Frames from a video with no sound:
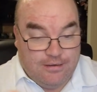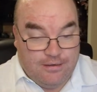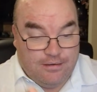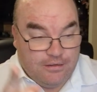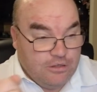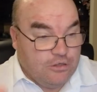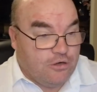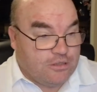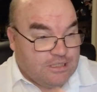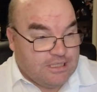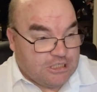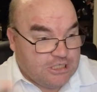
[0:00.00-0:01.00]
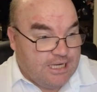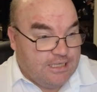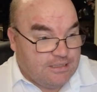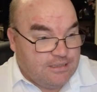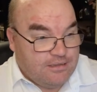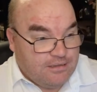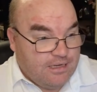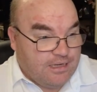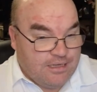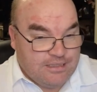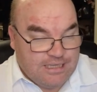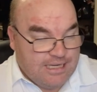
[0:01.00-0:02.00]
New York to Tashkent. I
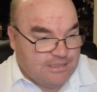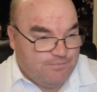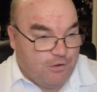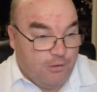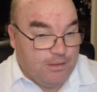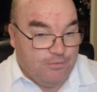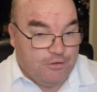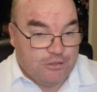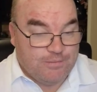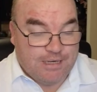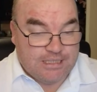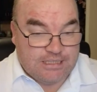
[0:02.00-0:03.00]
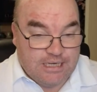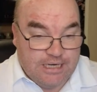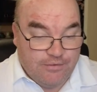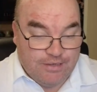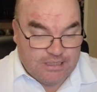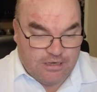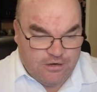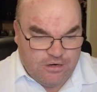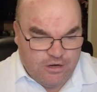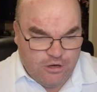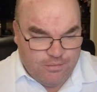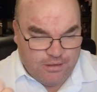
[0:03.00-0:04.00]
guess that's probably with Uzbekistan Airways. I don't
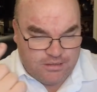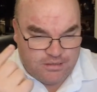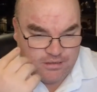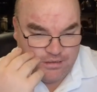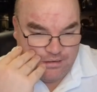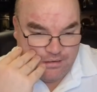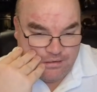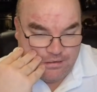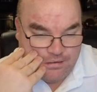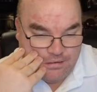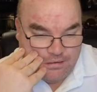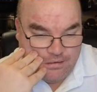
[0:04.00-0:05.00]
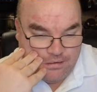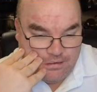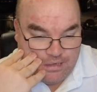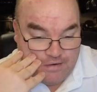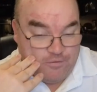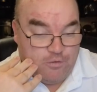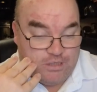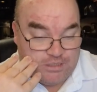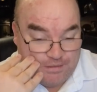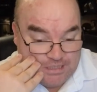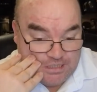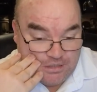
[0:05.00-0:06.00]
know, but everyone wants me
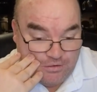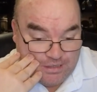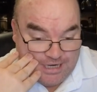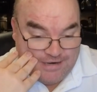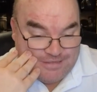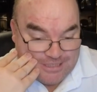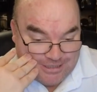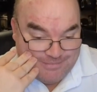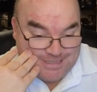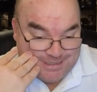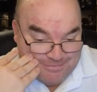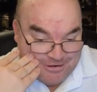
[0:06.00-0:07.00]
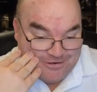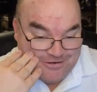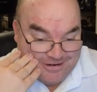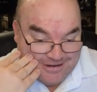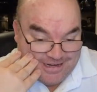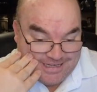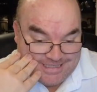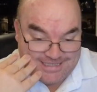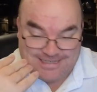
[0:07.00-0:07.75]
to do a live stream tomorrow night.